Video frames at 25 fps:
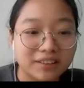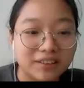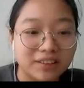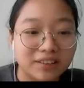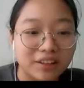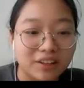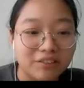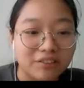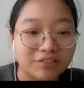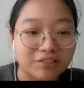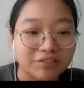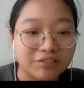
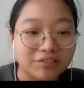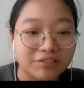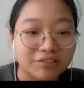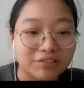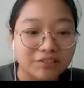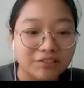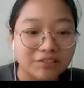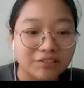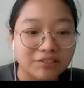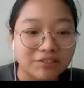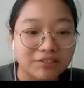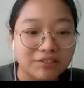of
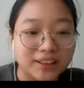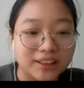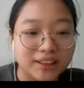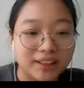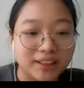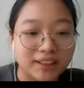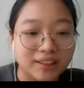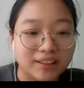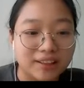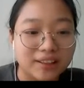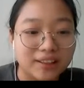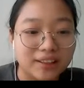this
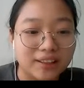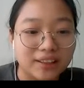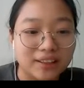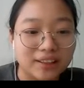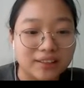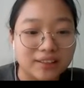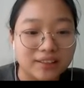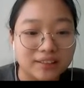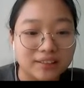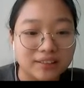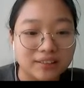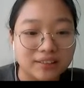
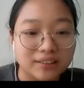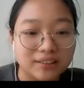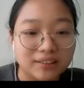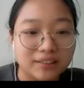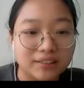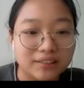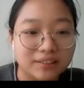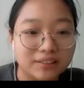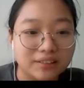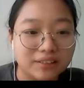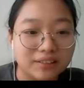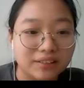content.
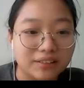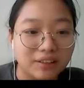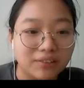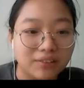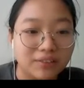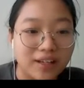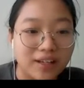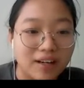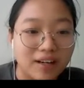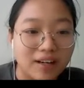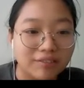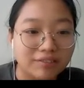So
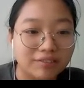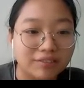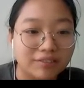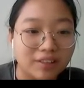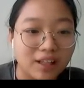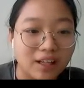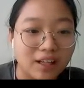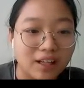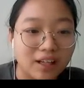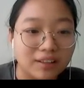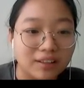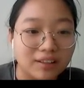we have
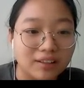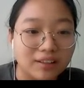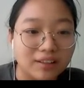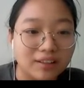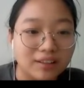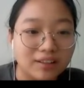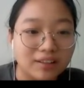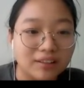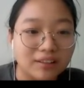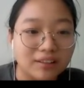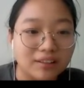color,